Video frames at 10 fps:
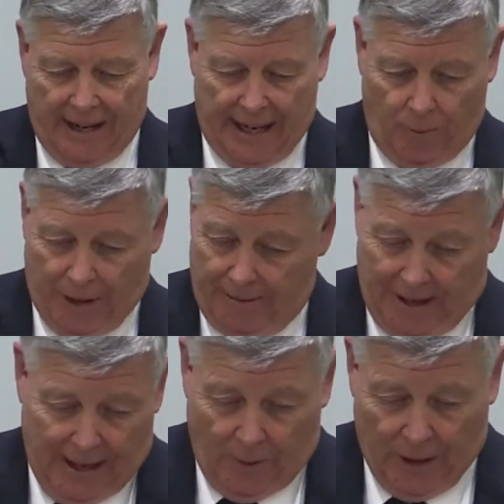And we
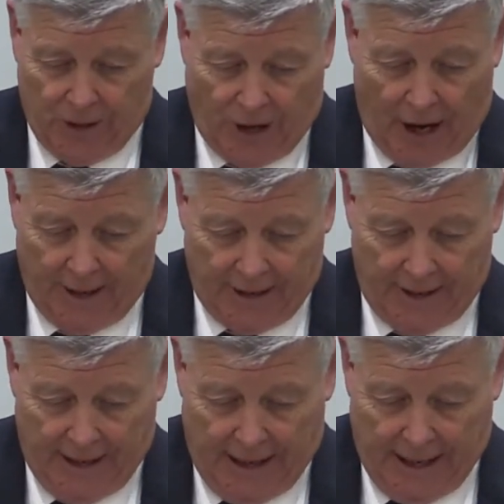we started
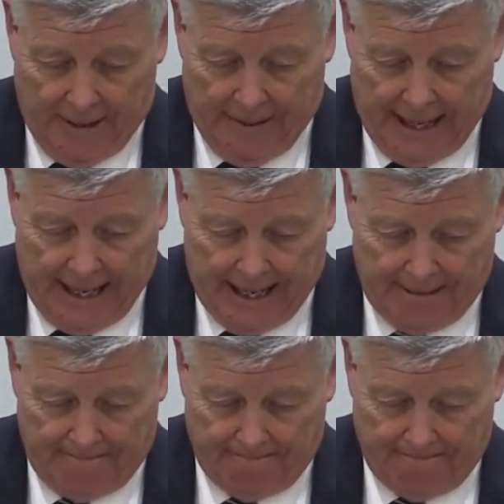the, the uh,